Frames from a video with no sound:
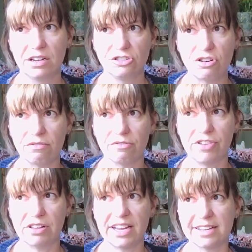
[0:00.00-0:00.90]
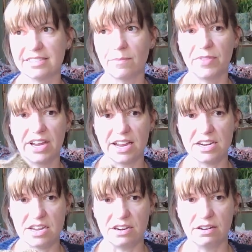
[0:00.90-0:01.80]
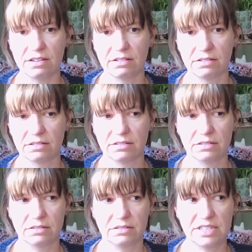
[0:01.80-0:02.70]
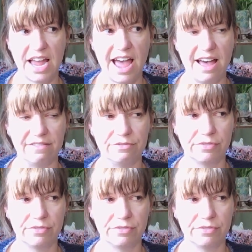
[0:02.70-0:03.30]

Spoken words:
don't feel like it's something I need to have